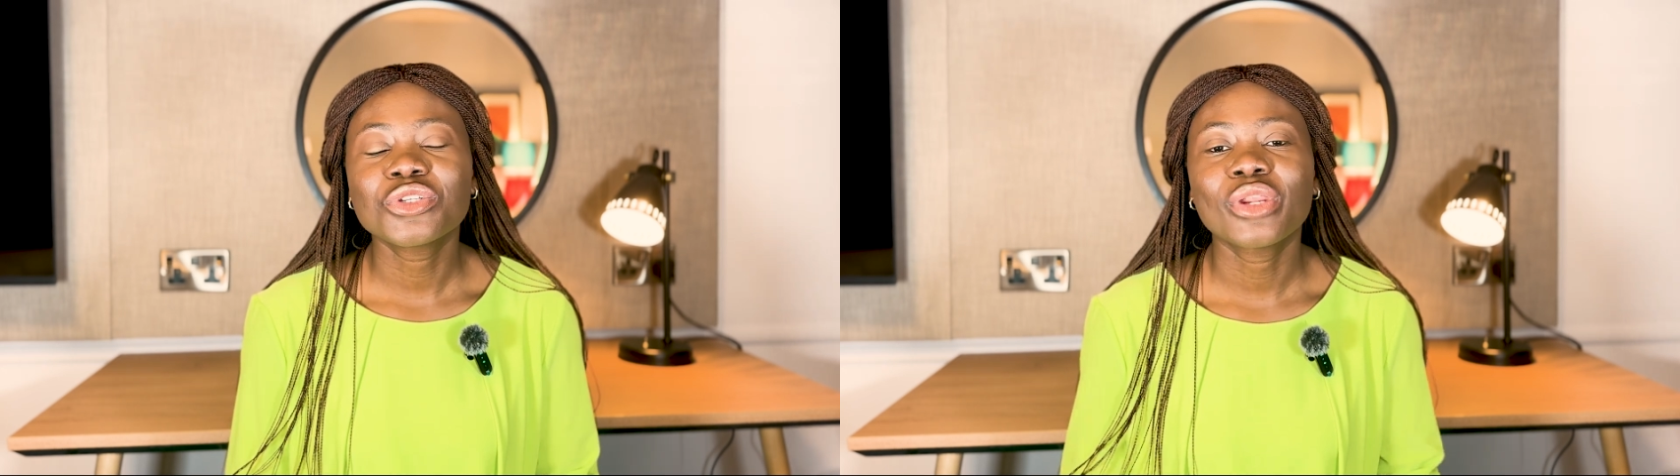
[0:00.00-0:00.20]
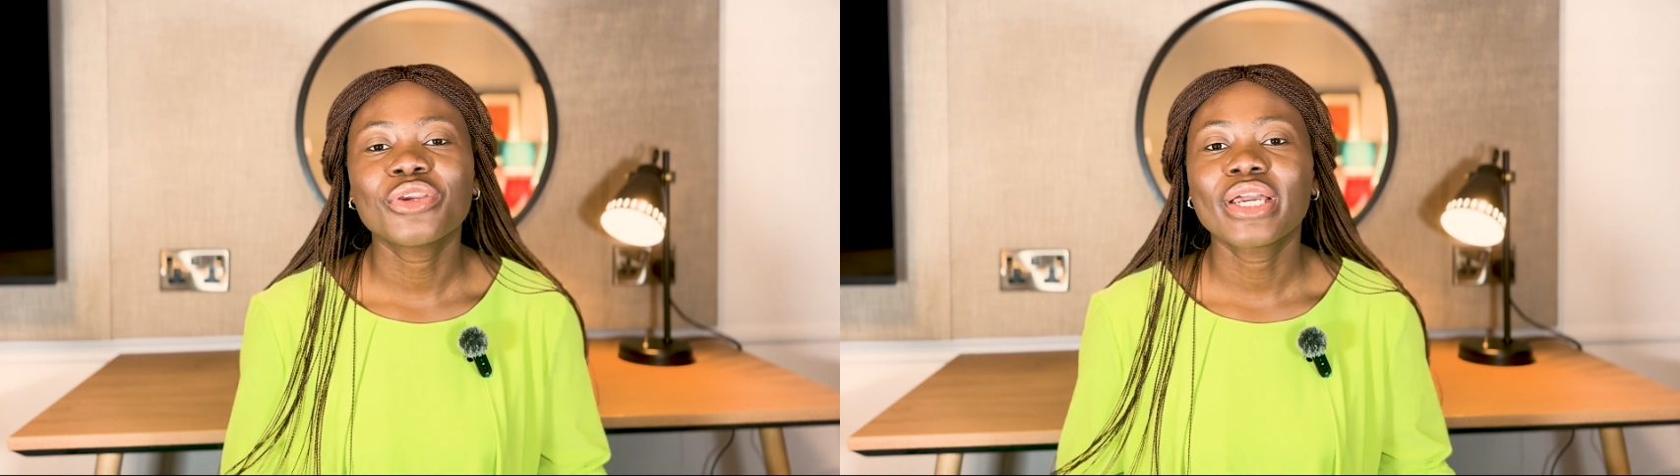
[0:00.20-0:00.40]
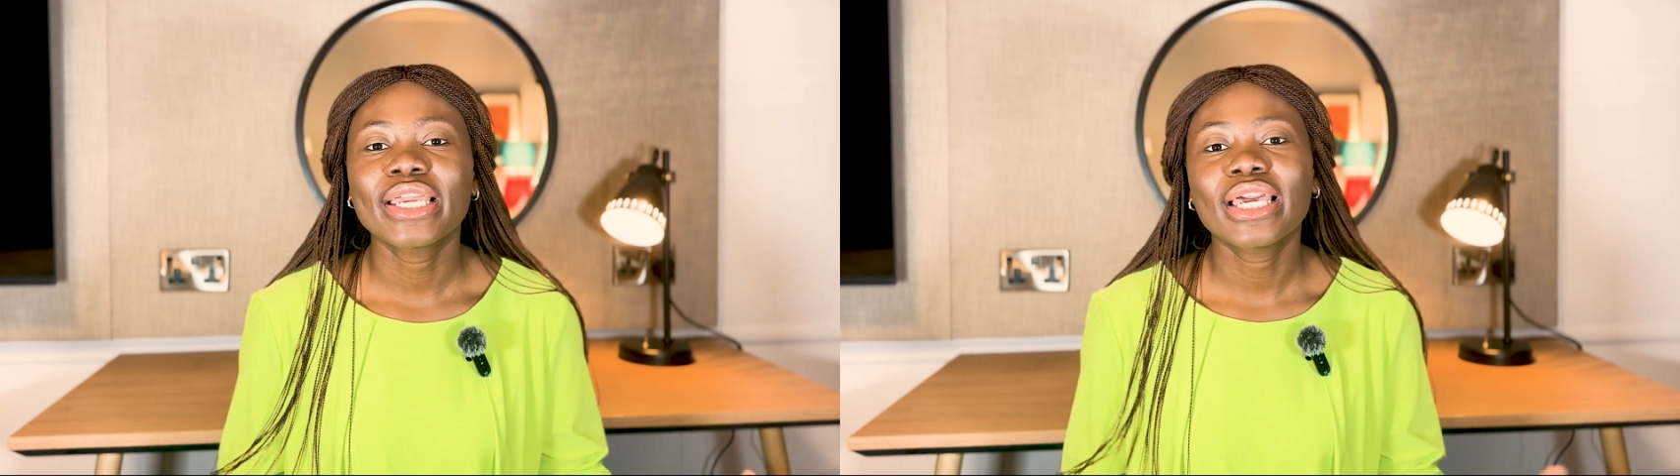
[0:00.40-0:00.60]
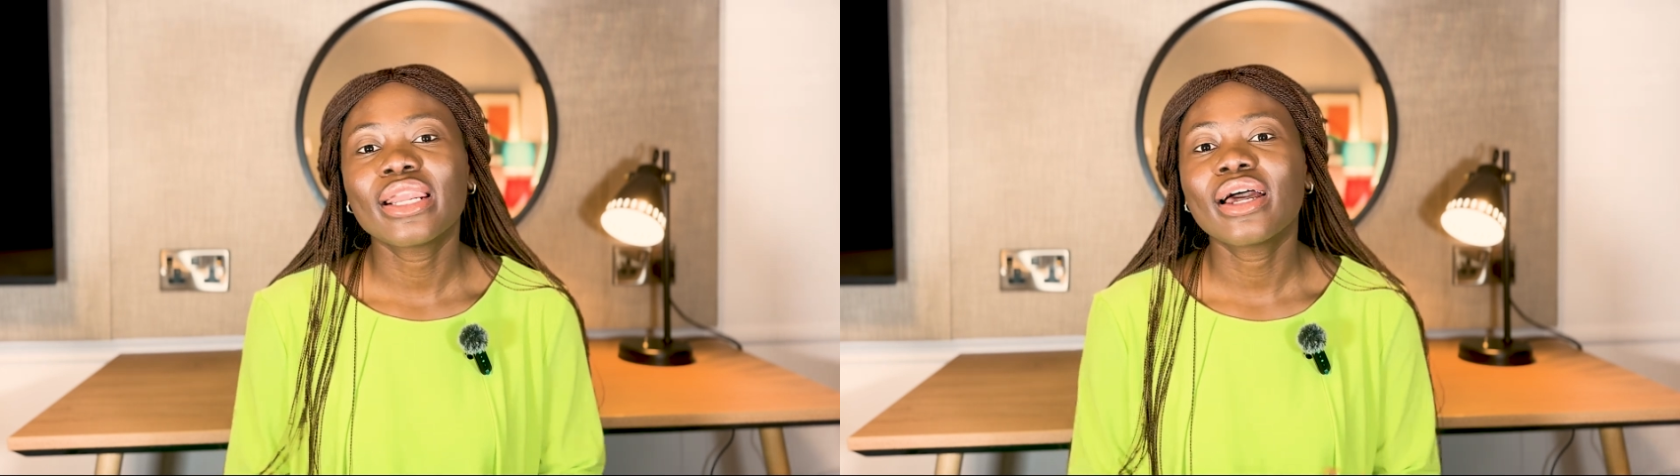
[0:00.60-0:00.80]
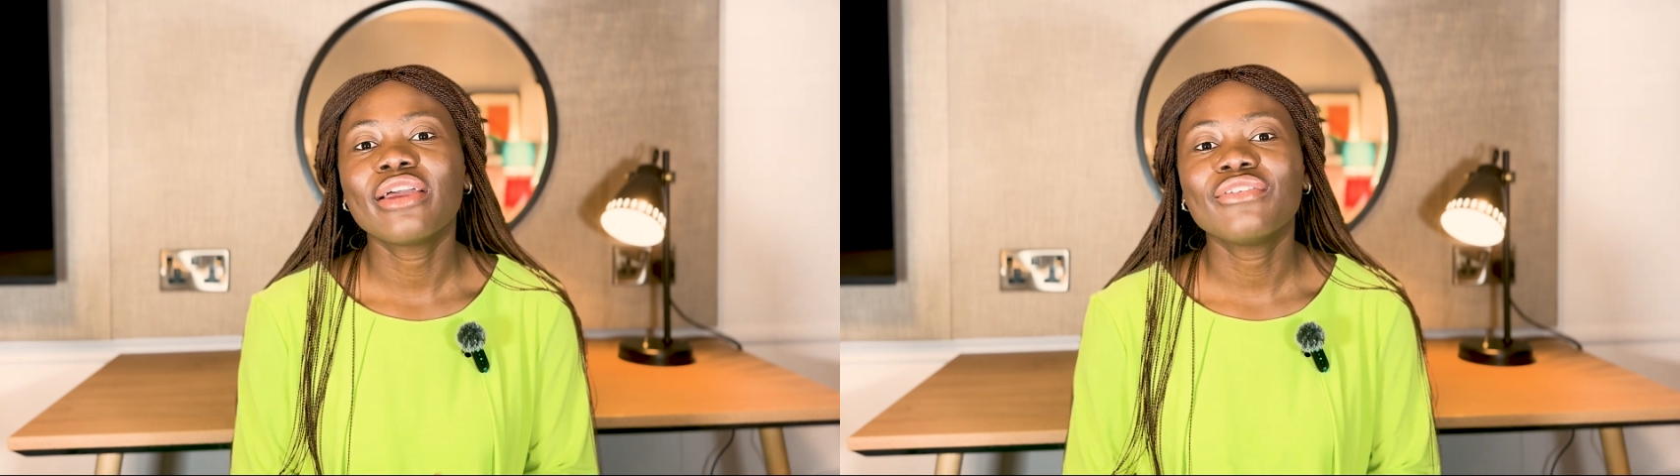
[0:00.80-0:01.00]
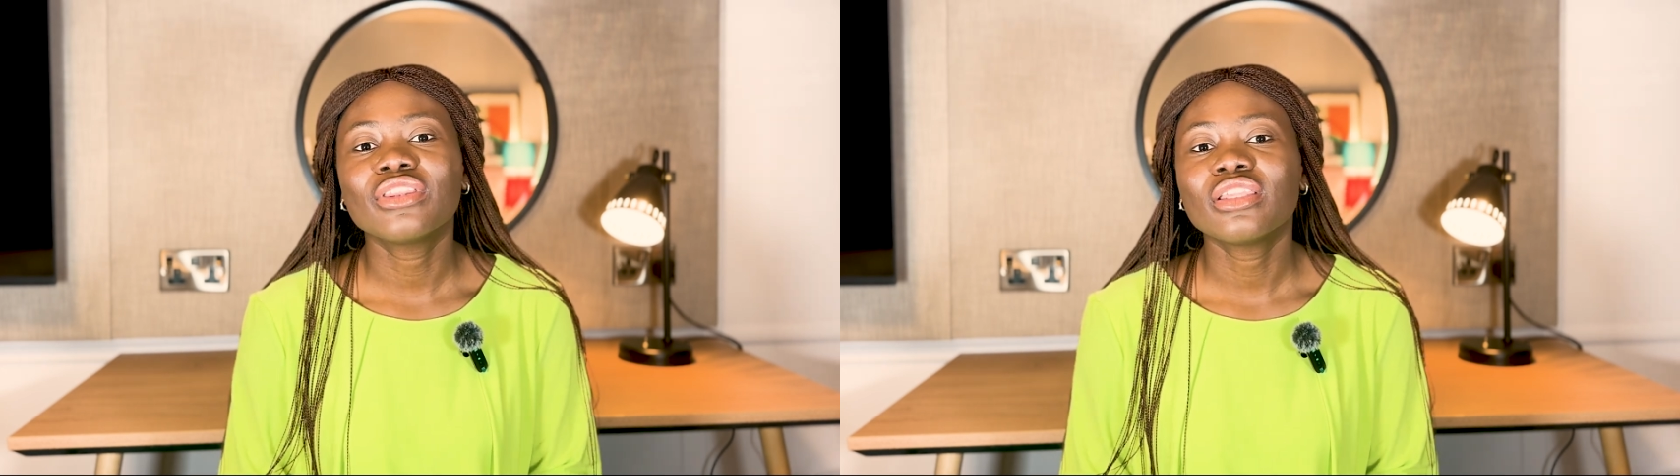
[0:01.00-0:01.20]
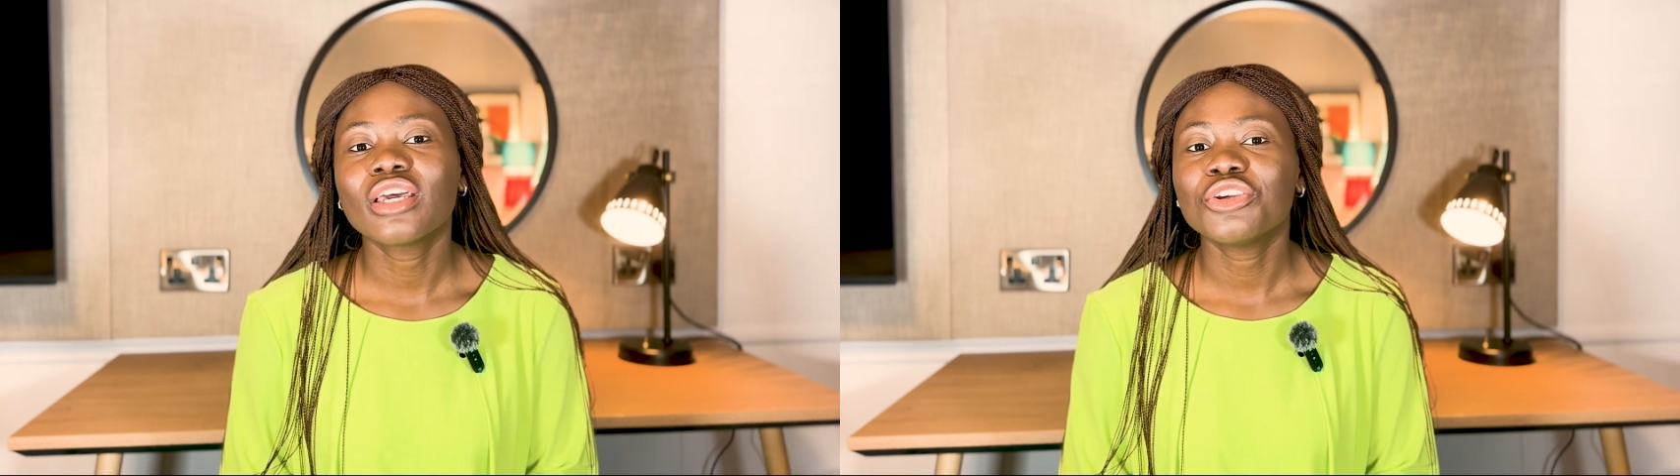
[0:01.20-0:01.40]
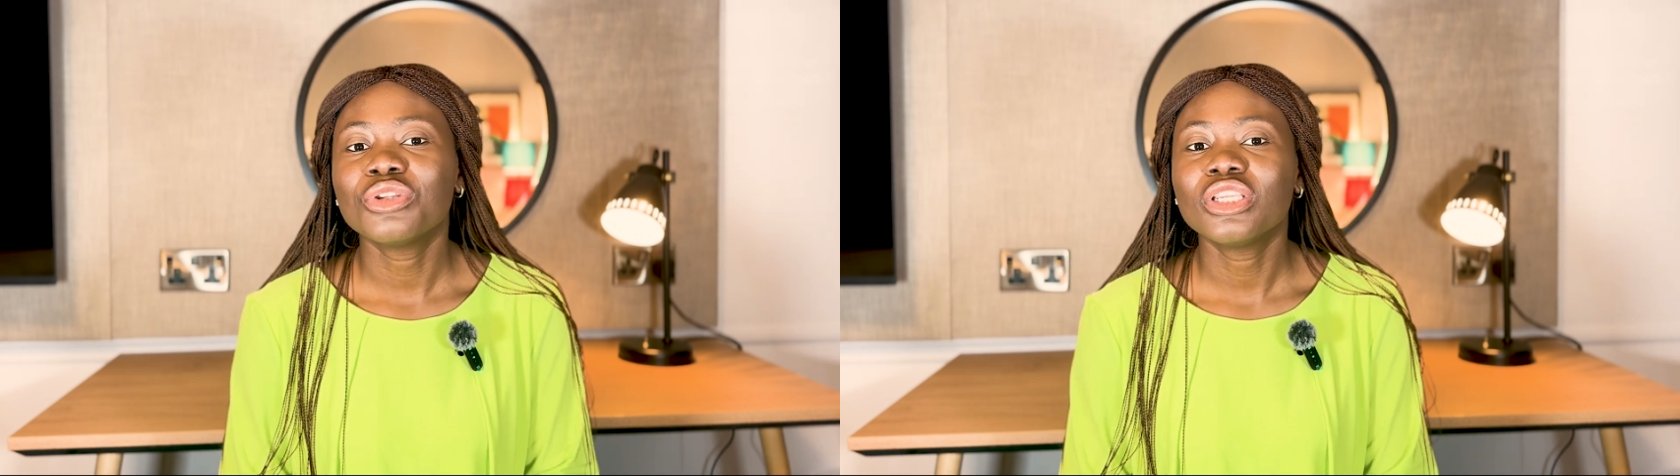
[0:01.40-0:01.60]
so that you can gather everything that
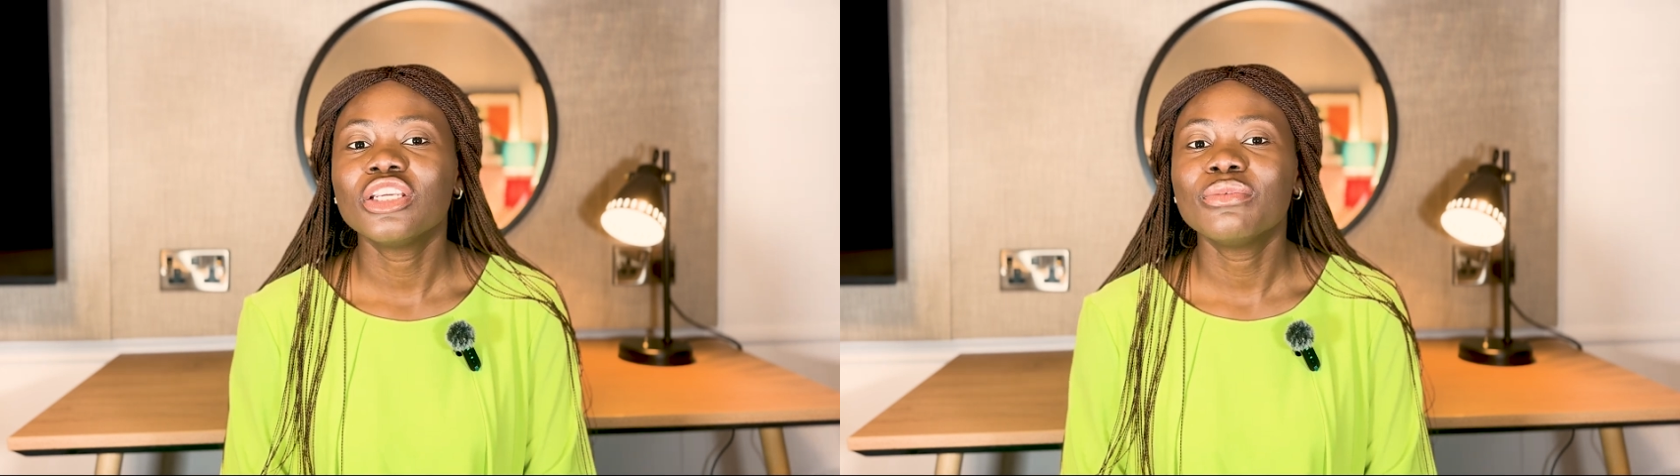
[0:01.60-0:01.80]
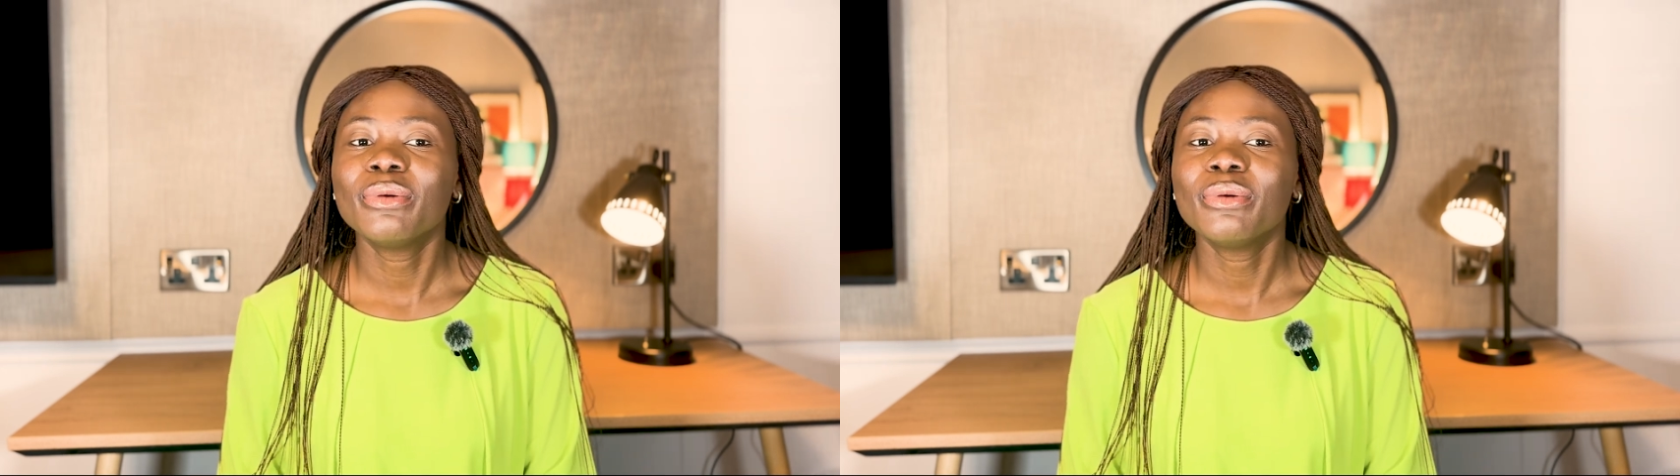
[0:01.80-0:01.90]
you need,